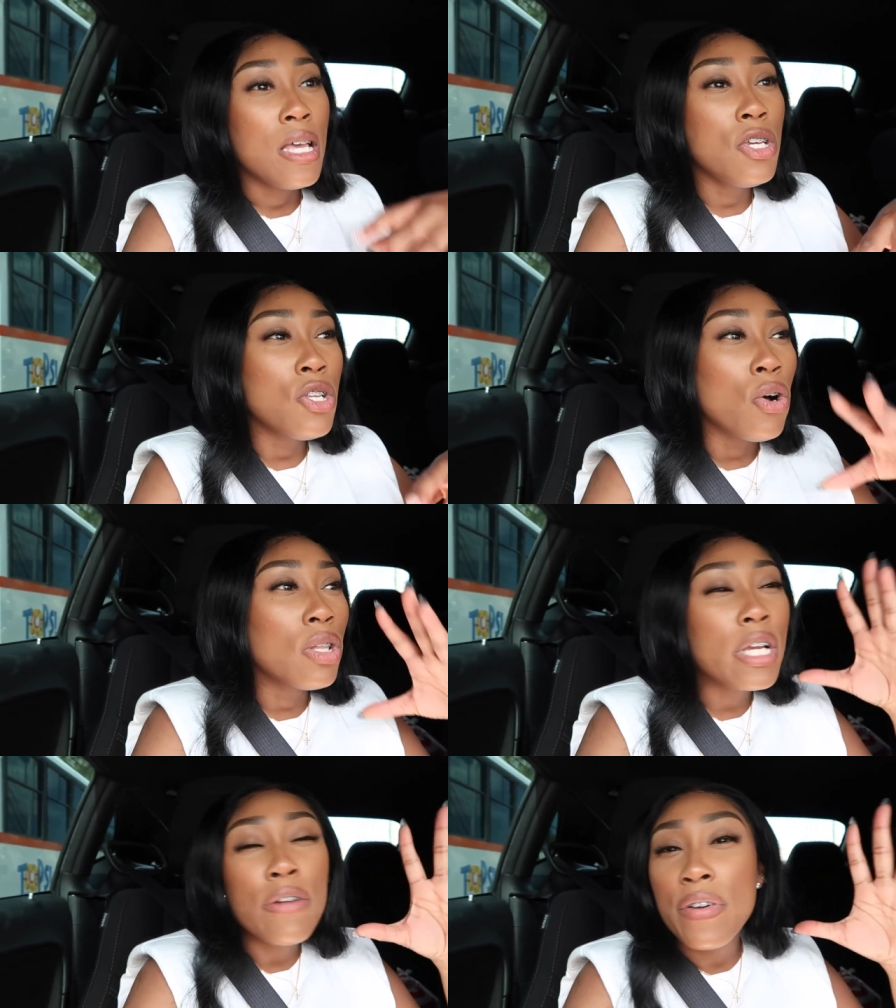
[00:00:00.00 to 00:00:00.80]
you know,
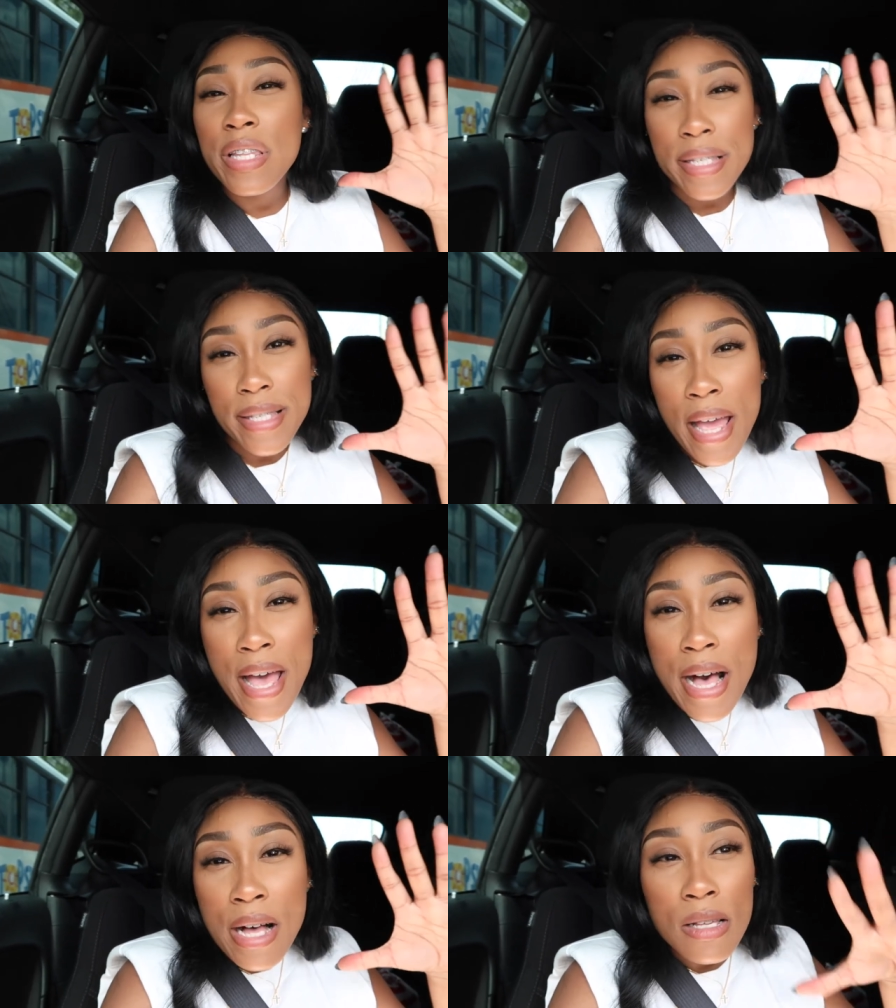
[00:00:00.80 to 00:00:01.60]
looking for the
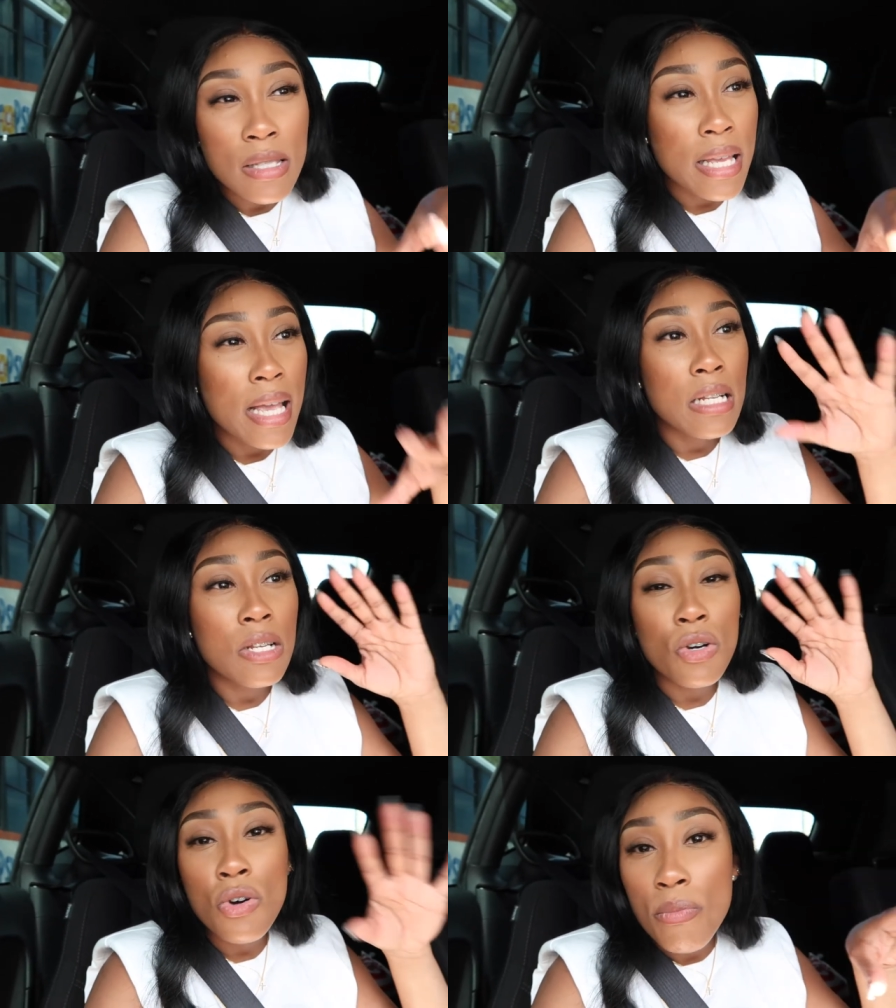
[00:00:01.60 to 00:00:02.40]
sales and getting
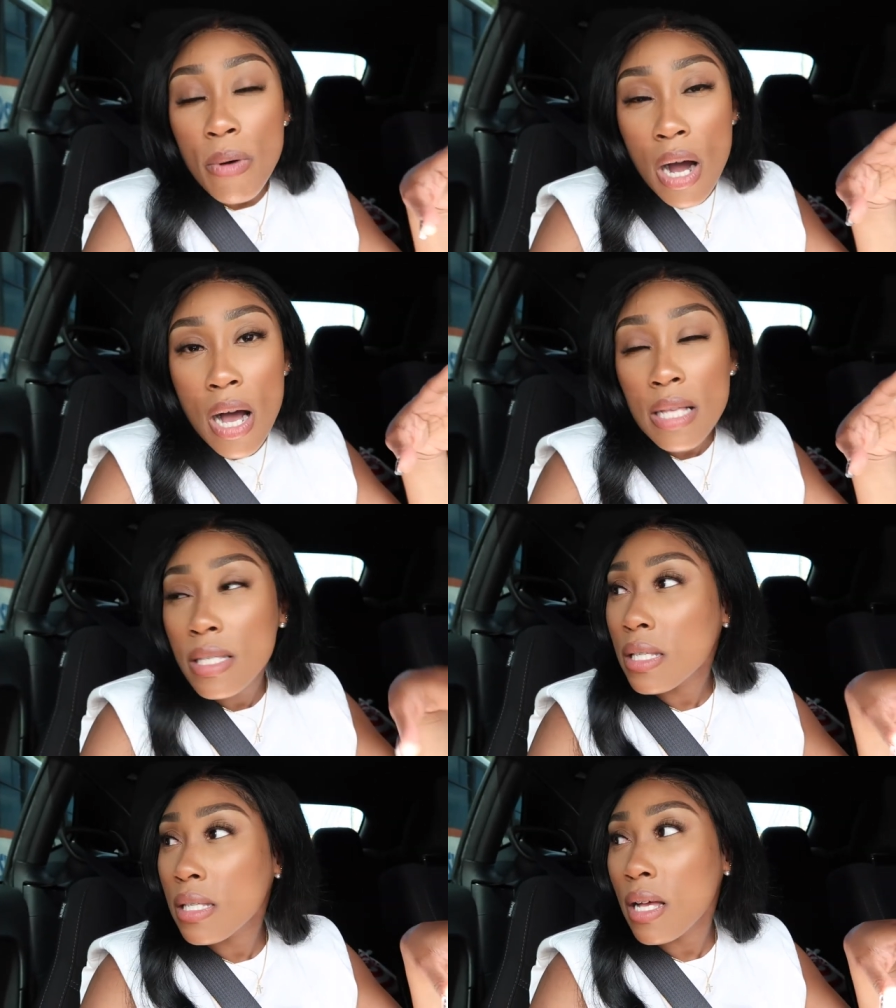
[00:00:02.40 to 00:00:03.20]
the coupons
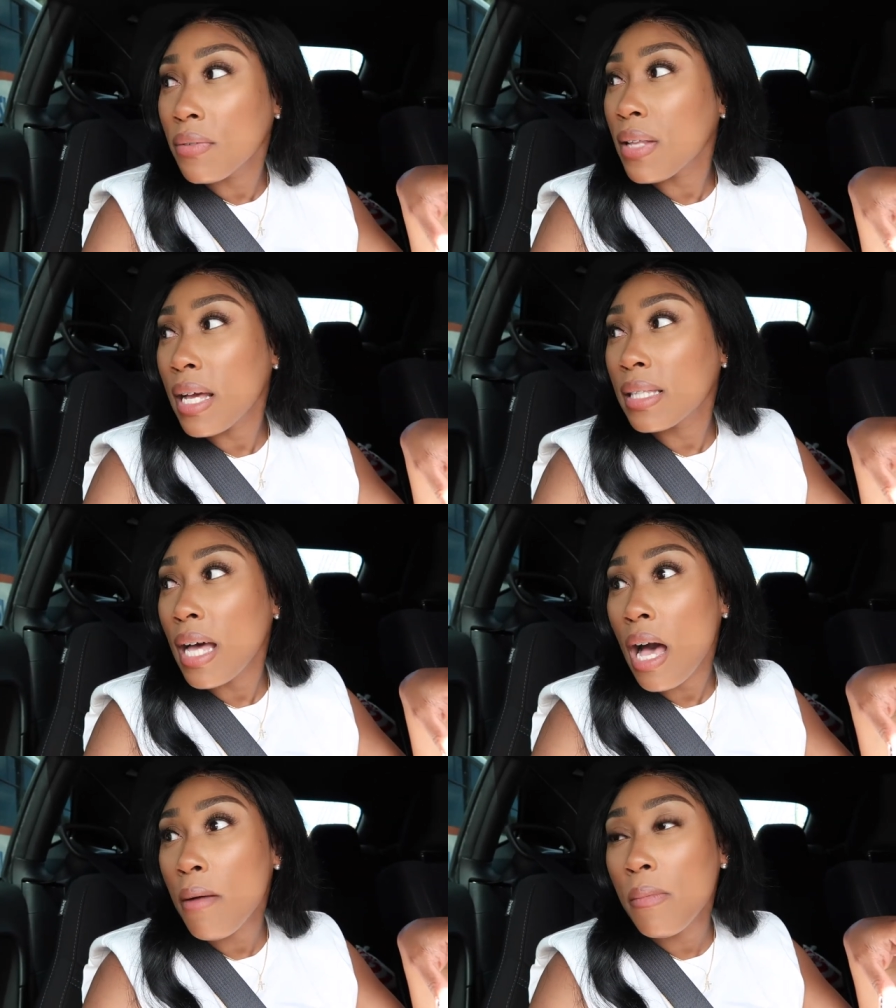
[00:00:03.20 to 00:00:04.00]
and stuff like
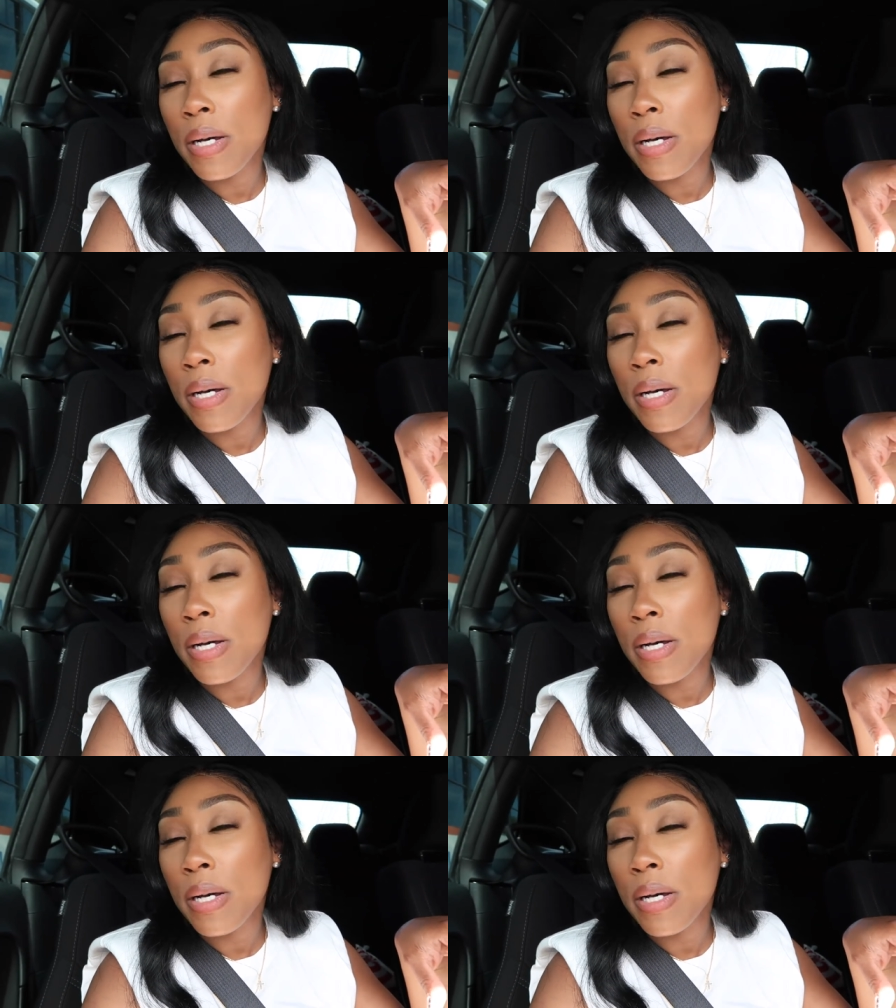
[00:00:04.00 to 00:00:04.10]
that.